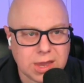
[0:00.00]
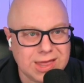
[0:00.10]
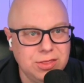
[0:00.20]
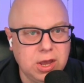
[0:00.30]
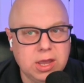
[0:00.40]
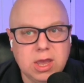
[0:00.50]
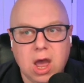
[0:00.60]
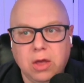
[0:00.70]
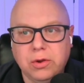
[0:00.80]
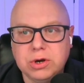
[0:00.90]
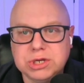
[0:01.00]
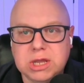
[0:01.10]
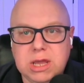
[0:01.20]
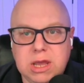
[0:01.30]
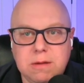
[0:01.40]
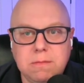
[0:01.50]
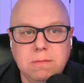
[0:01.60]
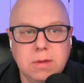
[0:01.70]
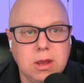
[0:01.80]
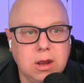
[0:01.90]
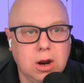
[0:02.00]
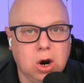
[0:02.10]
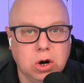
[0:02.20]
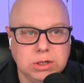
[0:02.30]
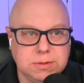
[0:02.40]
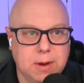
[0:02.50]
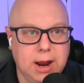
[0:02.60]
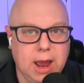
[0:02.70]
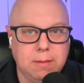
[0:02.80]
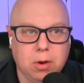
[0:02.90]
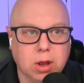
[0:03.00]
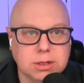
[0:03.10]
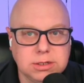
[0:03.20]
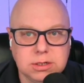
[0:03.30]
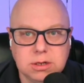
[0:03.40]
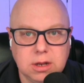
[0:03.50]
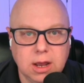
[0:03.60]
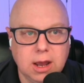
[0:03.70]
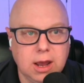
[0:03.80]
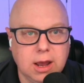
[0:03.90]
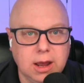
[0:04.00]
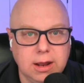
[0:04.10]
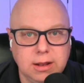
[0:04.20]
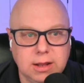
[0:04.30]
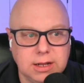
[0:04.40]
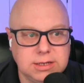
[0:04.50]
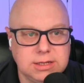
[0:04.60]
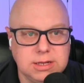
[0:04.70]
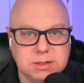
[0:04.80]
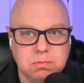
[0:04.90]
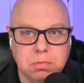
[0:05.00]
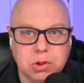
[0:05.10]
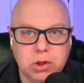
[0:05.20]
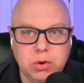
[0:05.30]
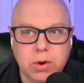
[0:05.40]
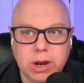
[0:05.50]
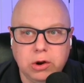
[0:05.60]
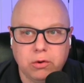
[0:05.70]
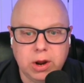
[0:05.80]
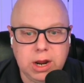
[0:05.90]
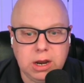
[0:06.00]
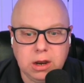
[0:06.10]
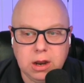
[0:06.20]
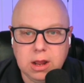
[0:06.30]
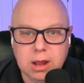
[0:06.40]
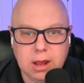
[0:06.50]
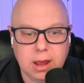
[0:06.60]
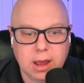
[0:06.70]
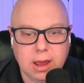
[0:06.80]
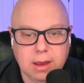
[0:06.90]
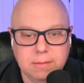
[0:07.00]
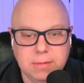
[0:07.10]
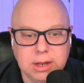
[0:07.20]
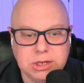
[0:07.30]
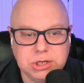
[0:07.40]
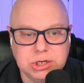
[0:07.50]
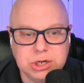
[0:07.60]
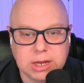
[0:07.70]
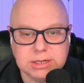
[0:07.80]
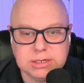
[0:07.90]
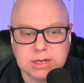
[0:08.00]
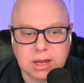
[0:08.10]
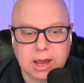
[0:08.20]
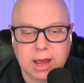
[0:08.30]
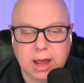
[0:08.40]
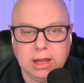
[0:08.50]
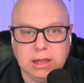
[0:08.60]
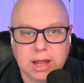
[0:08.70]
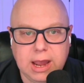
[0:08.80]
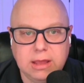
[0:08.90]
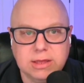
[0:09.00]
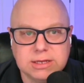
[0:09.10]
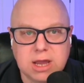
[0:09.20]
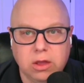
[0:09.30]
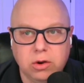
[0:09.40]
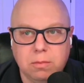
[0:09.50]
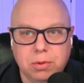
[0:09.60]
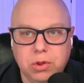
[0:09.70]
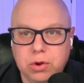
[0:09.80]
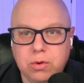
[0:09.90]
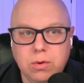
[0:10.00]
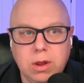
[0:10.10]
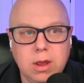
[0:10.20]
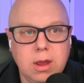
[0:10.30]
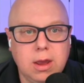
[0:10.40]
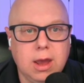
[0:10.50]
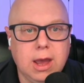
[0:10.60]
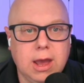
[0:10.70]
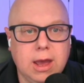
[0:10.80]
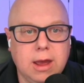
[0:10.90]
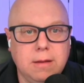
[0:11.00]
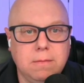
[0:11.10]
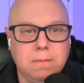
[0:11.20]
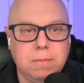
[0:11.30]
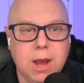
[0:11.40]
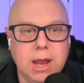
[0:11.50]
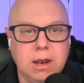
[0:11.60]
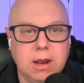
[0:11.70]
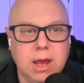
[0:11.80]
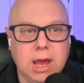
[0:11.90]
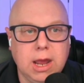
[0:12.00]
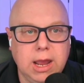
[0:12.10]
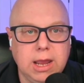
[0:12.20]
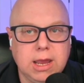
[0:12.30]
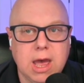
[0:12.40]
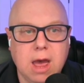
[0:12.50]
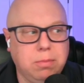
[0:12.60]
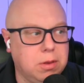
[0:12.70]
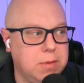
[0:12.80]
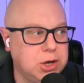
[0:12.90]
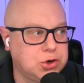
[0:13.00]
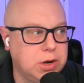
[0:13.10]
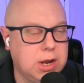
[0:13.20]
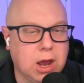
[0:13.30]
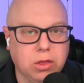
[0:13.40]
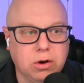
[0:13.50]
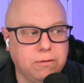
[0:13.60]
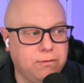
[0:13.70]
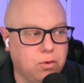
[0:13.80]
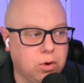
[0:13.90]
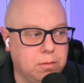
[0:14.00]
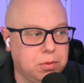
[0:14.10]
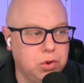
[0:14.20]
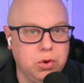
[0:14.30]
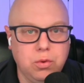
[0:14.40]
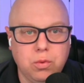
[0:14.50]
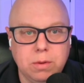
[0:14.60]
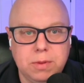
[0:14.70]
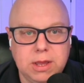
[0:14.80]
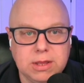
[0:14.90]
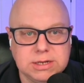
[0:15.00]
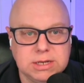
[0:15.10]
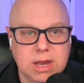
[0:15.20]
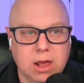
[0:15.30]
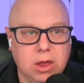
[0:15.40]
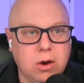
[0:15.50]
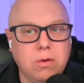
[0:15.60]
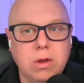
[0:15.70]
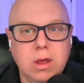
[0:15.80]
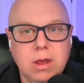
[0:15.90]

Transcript: The color scheme hurts my eyeballs. That's this blue and green. It just I like this color blue. But a complementary color for blue would be this yellow.